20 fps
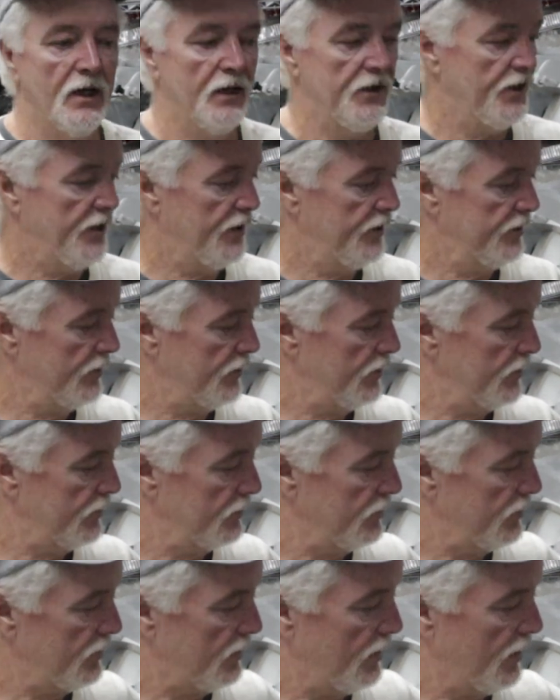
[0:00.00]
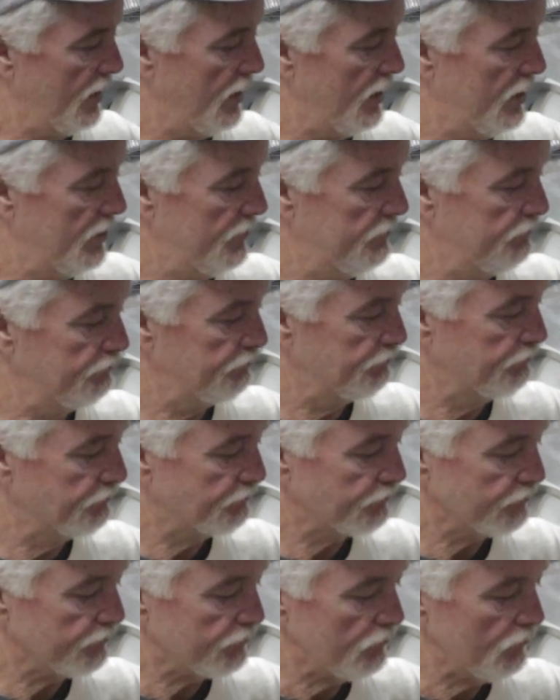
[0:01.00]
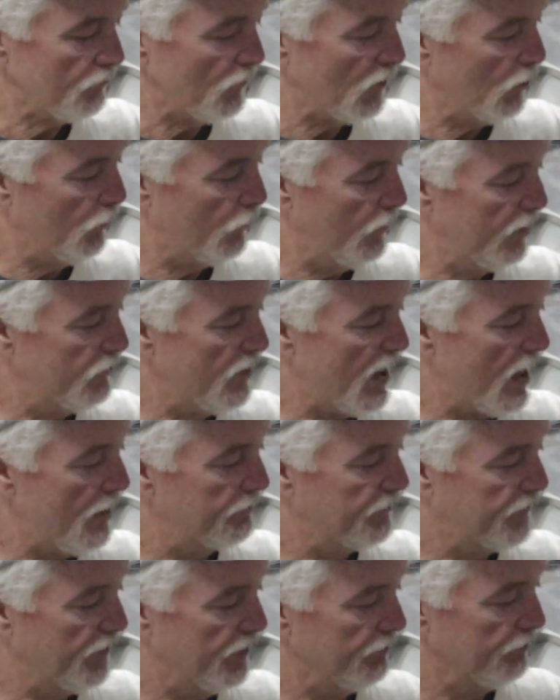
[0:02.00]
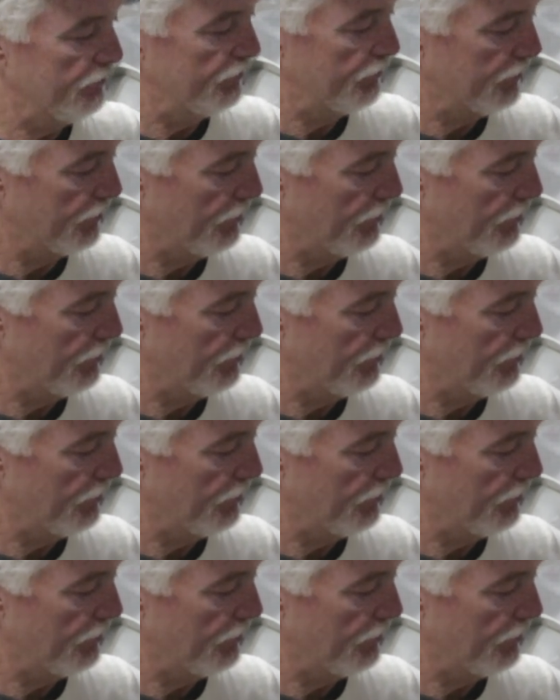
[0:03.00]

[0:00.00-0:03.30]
and then um, we wrapped them